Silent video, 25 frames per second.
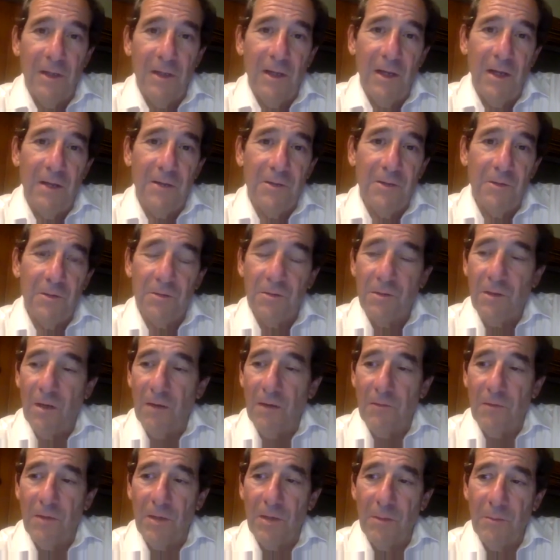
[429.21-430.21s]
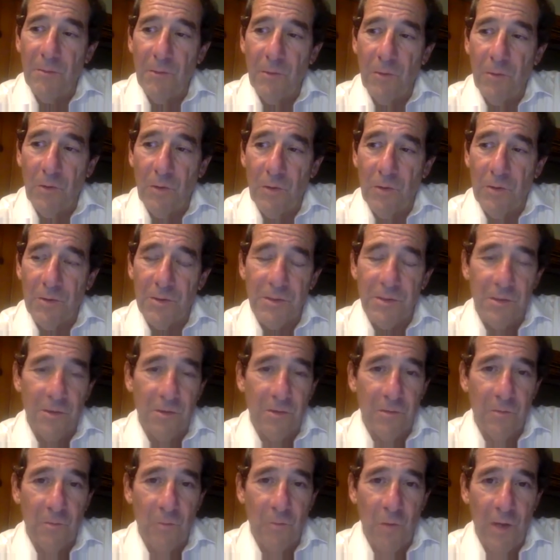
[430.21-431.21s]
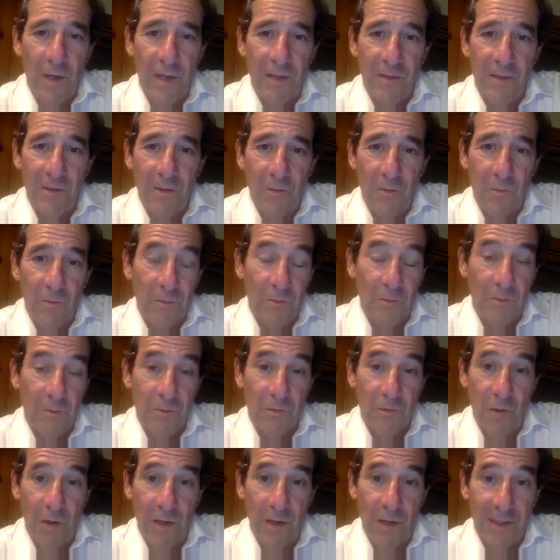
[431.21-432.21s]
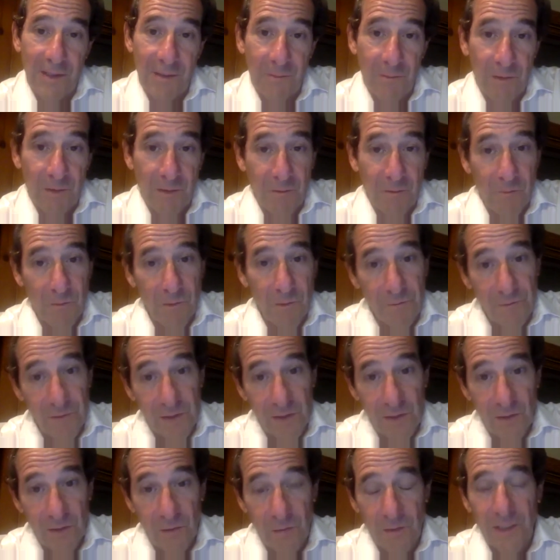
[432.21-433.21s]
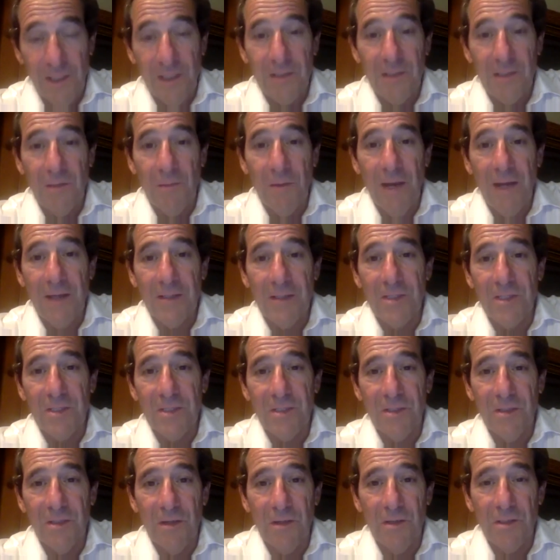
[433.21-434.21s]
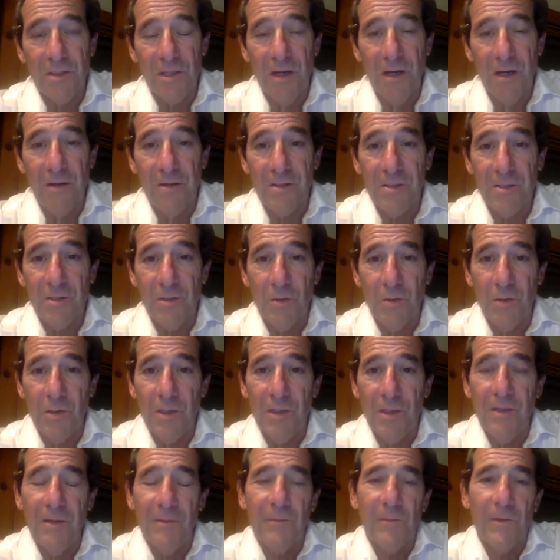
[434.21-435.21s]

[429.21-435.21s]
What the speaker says: and you cover him or her a certain way and don't try and reveal or get them access to their side of the story,